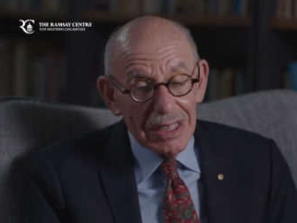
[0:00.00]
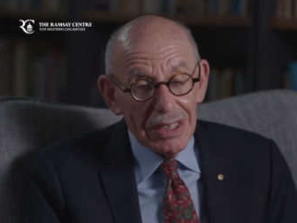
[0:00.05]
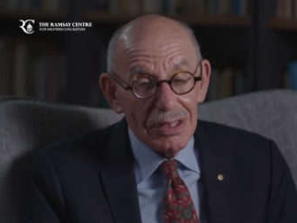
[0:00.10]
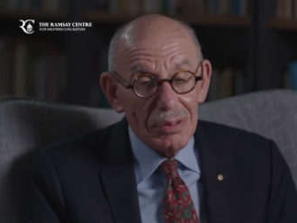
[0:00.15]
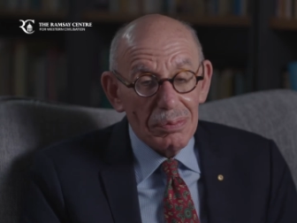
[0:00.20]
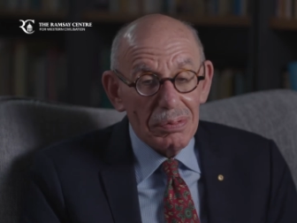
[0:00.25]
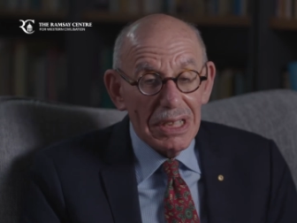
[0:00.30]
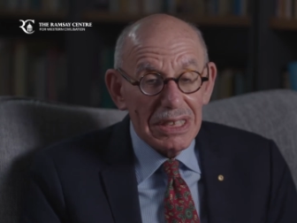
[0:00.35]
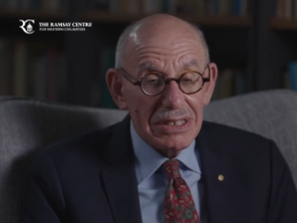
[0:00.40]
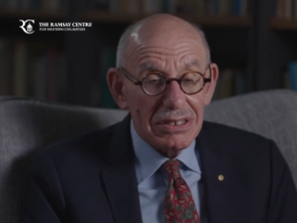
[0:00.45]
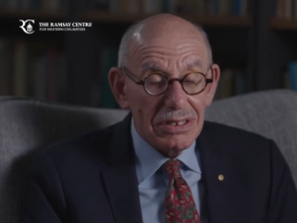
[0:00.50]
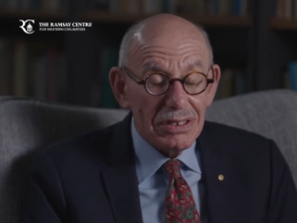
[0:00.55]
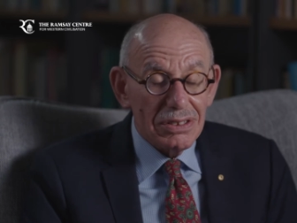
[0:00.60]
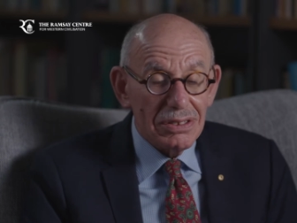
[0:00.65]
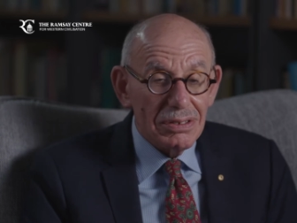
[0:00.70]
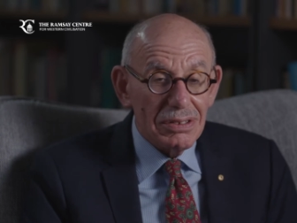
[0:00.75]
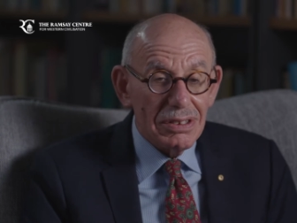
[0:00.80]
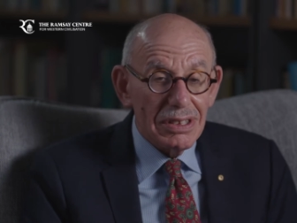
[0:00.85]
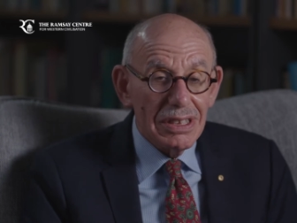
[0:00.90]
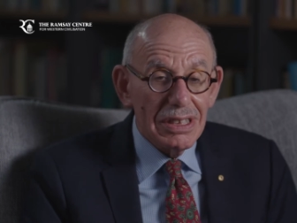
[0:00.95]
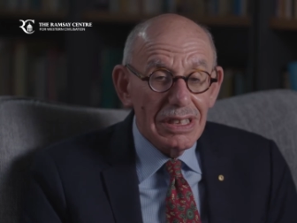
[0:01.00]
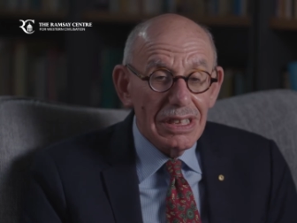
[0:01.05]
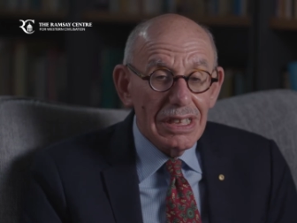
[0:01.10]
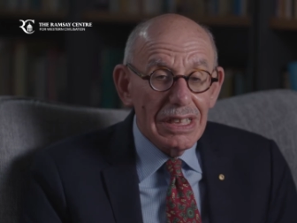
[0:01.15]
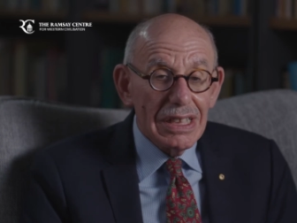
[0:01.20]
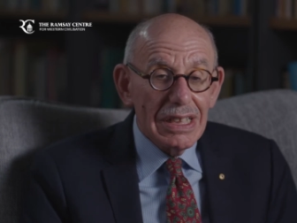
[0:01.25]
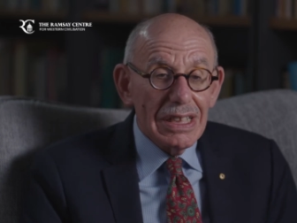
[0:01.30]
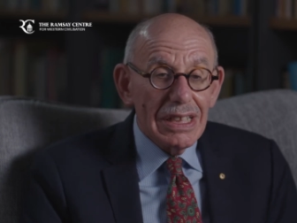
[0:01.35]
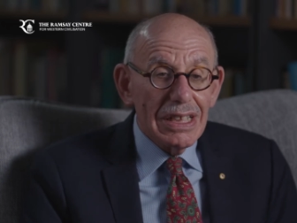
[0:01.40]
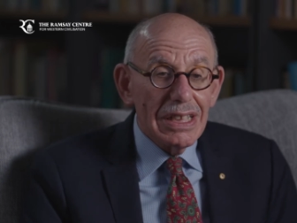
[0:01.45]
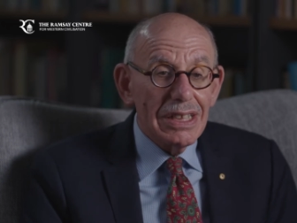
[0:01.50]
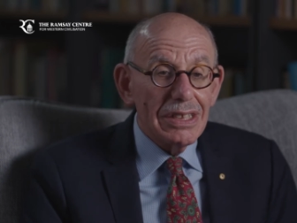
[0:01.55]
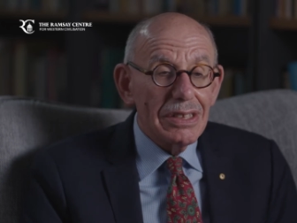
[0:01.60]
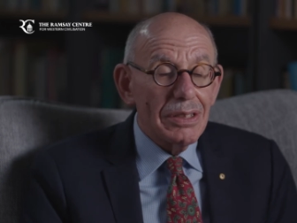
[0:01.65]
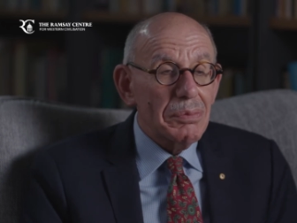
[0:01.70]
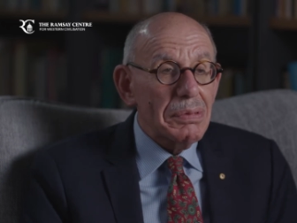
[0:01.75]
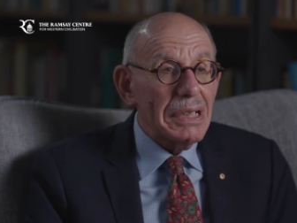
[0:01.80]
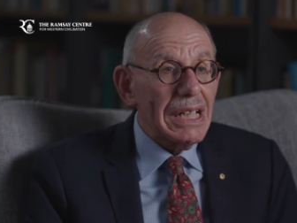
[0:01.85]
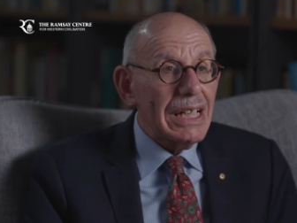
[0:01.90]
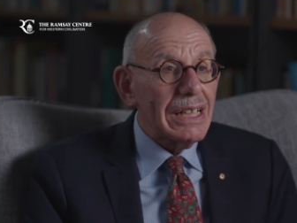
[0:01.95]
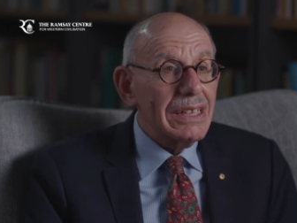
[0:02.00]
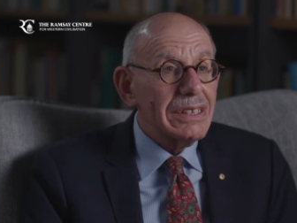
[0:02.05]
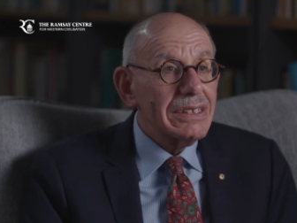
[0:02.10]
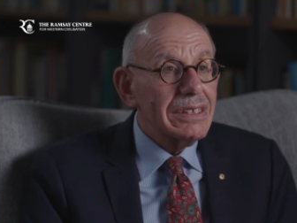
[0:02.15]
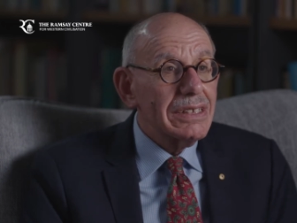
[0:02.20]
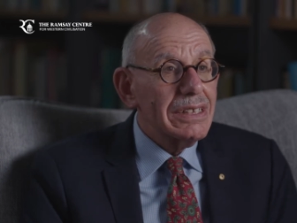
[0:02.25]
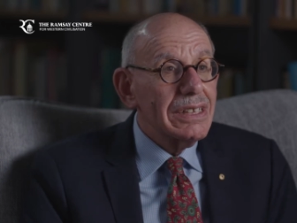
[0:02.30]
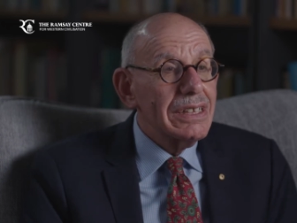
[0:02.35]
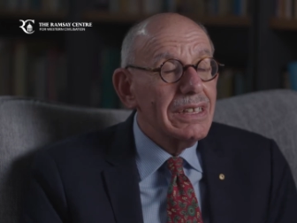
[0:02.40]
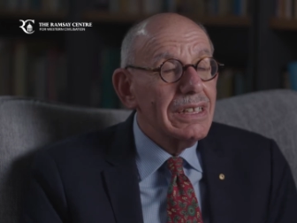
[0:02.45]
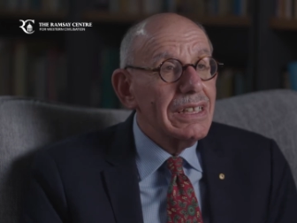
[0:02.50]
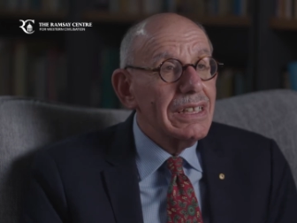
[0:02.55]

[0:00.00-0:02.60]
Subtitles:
in the present or in the past,